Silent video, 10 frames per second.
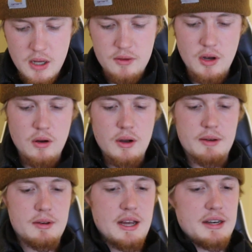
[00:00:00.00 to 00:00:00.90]
So
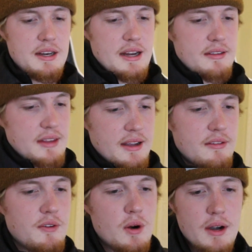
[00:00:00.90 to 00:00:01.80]
1996
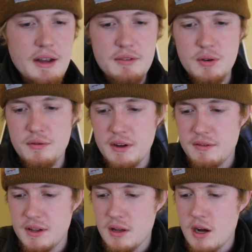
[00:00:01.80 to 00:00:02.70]
Ford
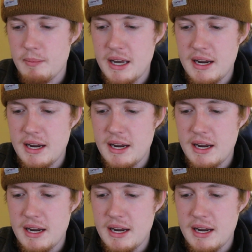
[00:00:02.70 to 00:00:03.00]
F-250 long bed.